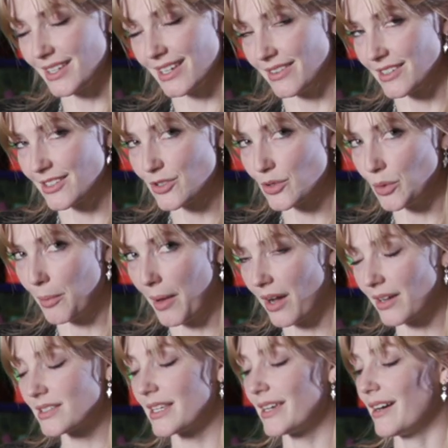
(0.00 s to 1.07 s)
in this
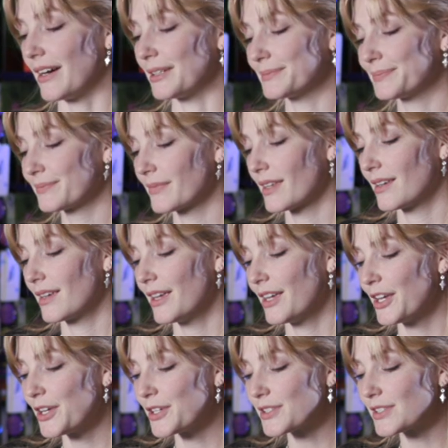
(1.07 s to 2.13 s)
toolbox here.
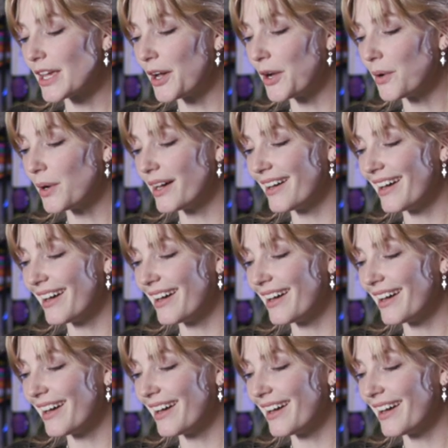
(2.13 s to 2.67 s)
So